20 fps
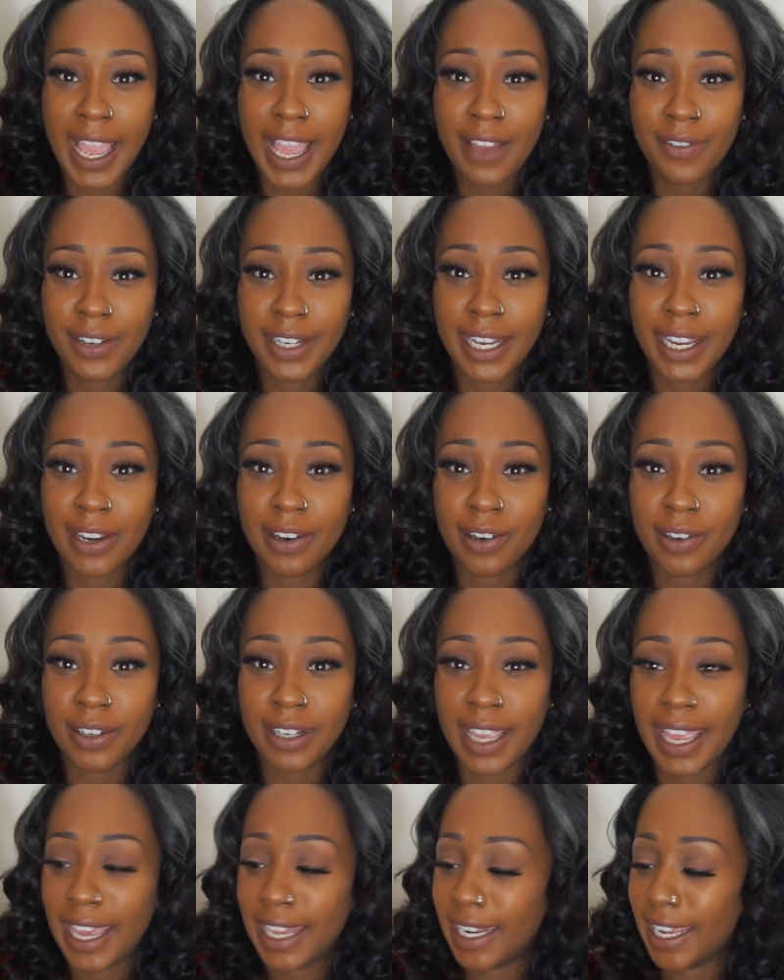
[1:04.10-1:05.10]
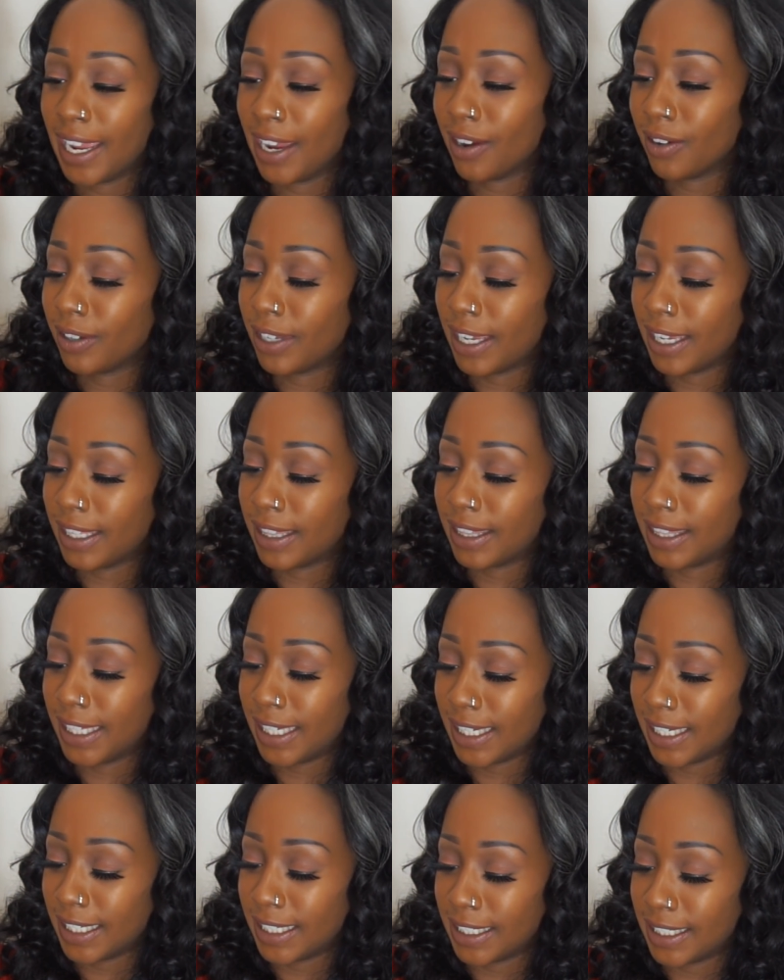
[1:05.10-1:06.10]
haven't had hair like
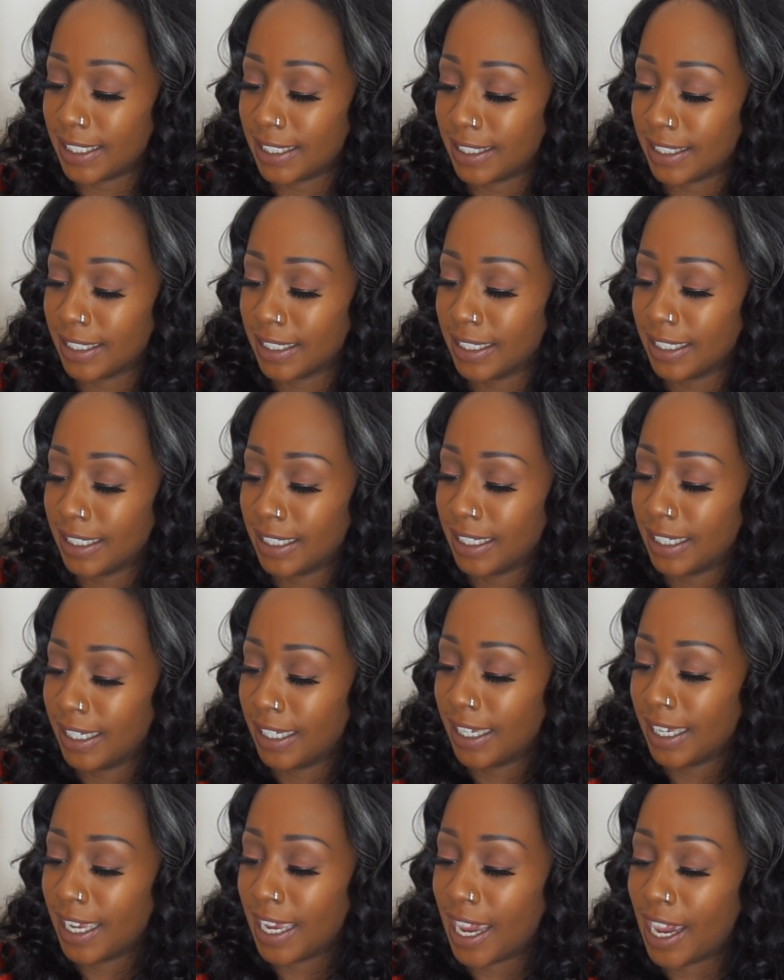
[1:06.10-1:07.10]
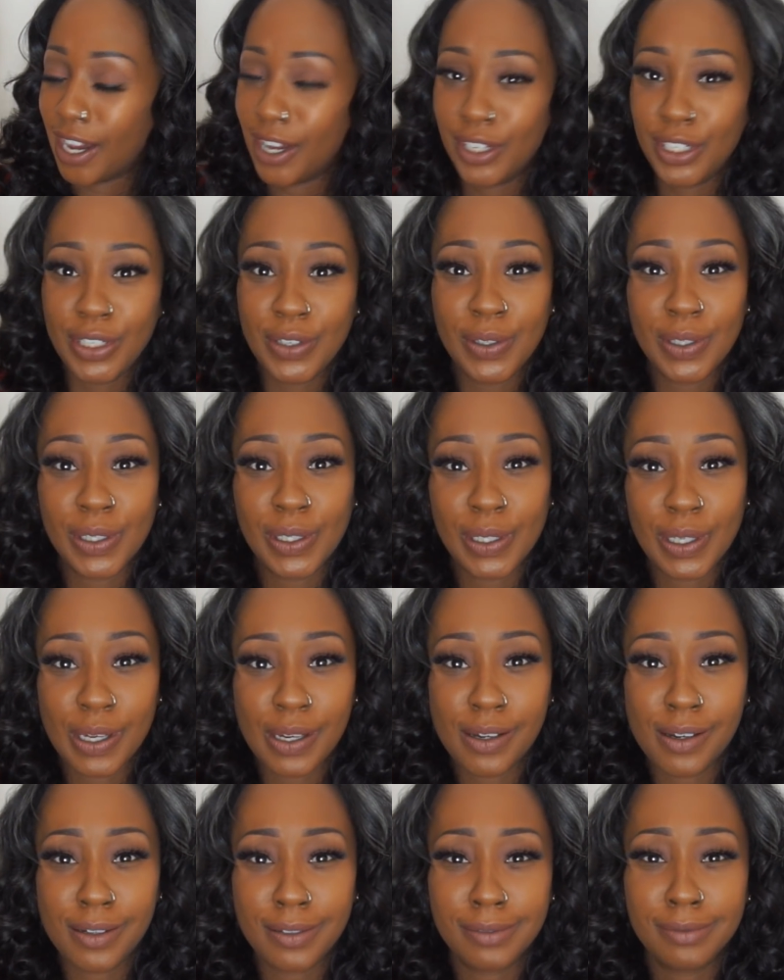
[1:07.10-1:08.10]
this, I don't know, in a
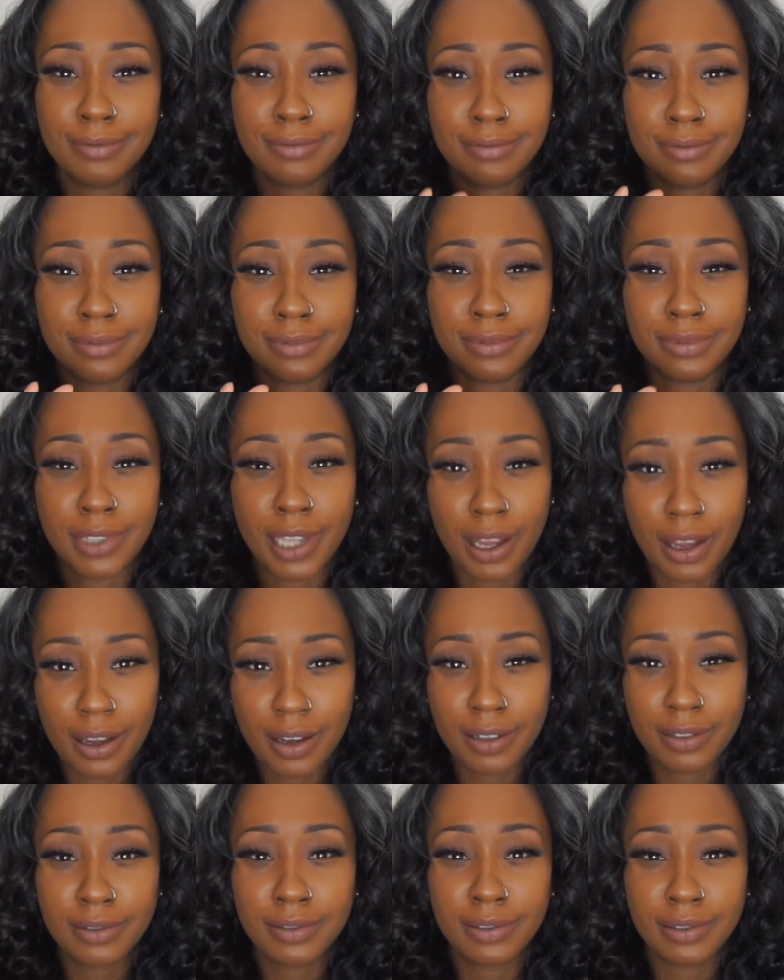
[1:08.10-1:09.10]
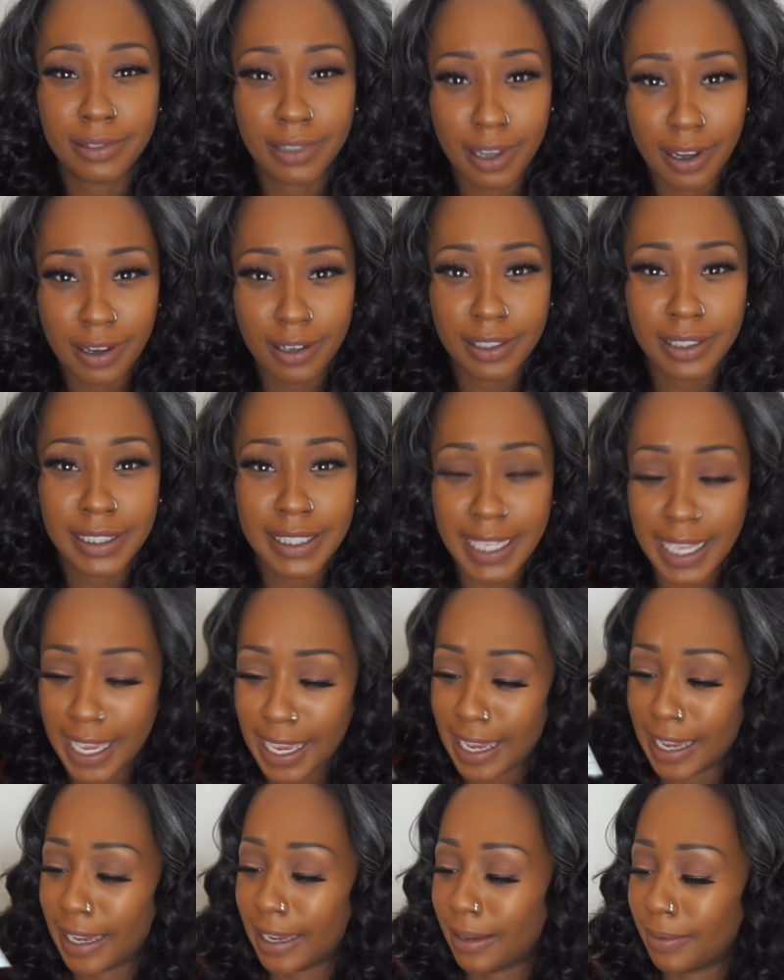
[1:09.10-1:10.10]
long
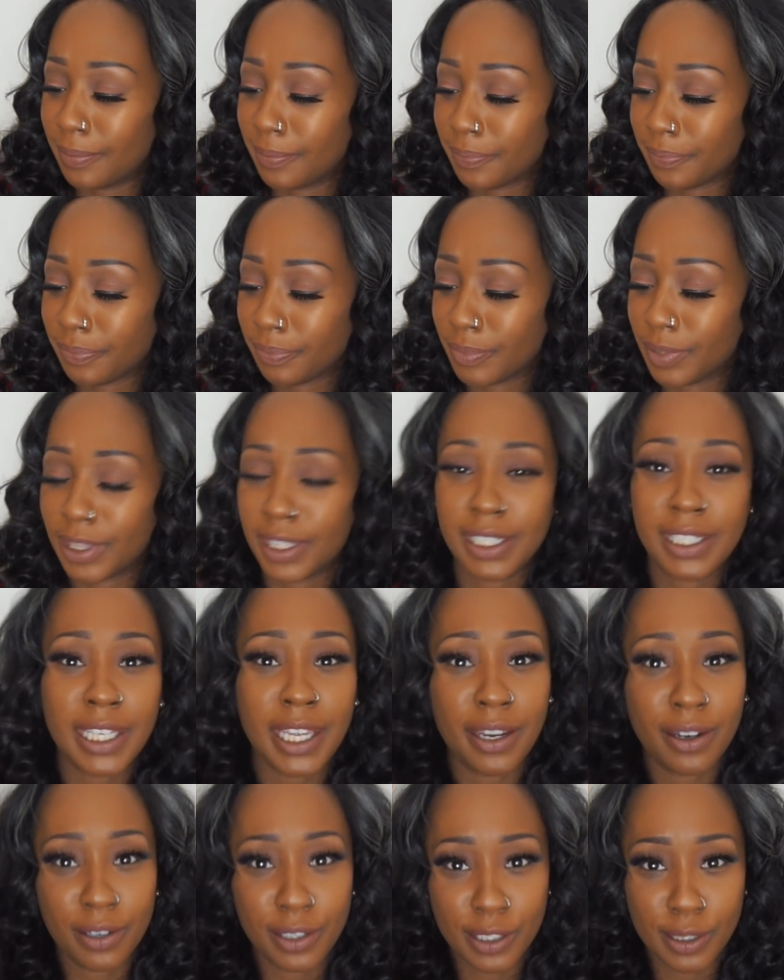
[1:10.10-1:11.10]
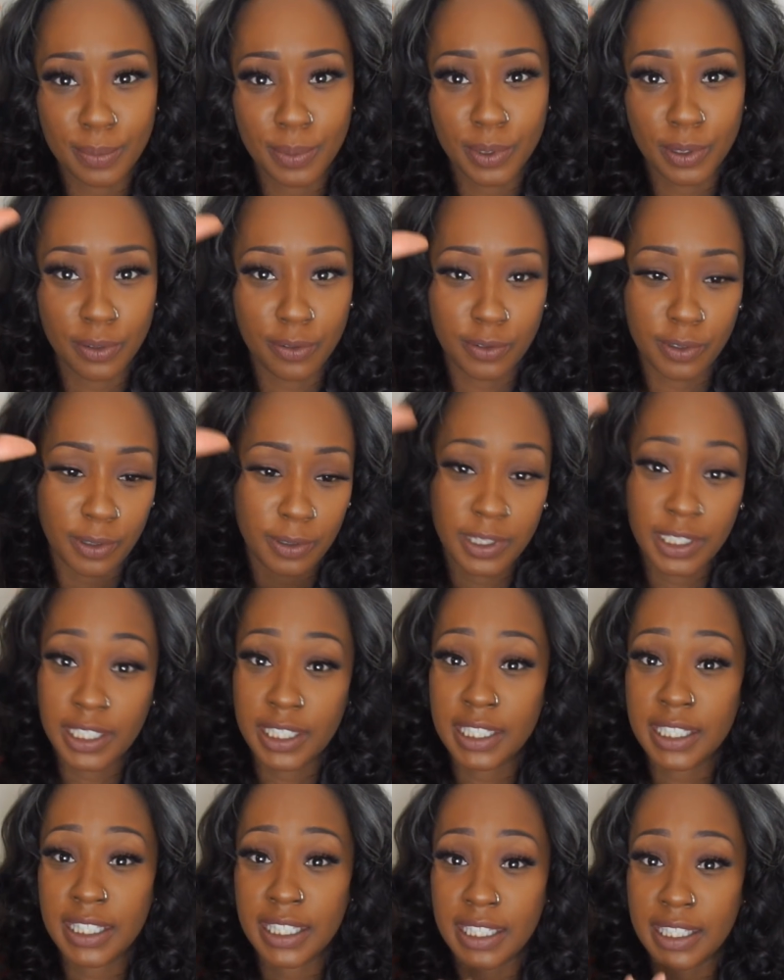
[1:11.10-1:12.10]
time. But this hair is beautiful. This
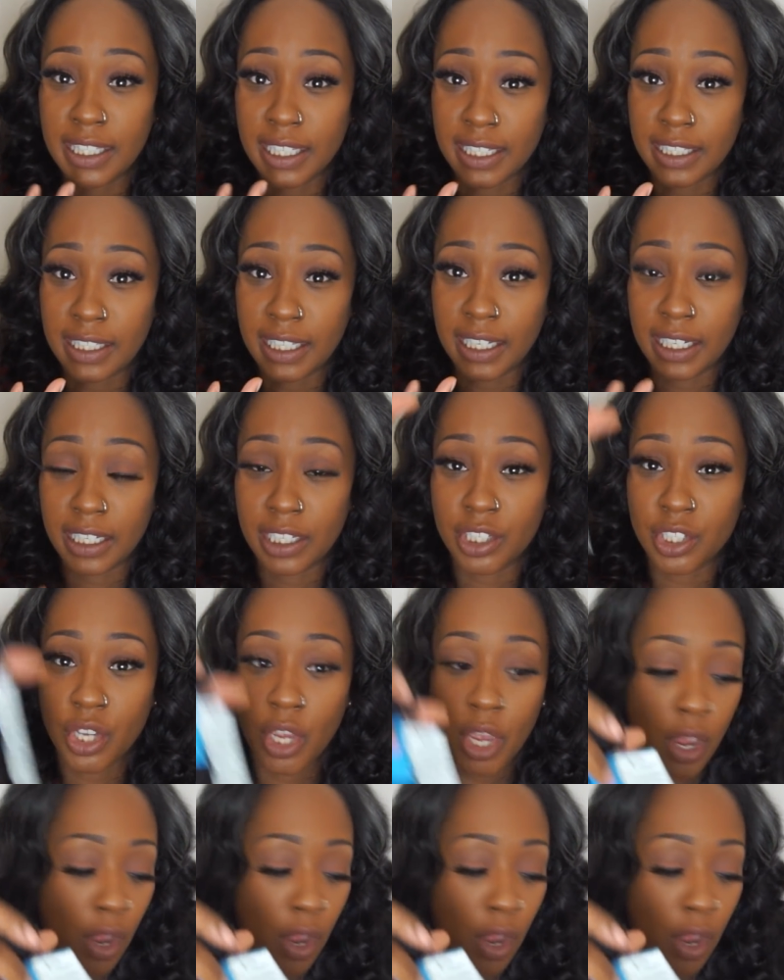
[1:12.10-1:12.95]
is the 16-inch.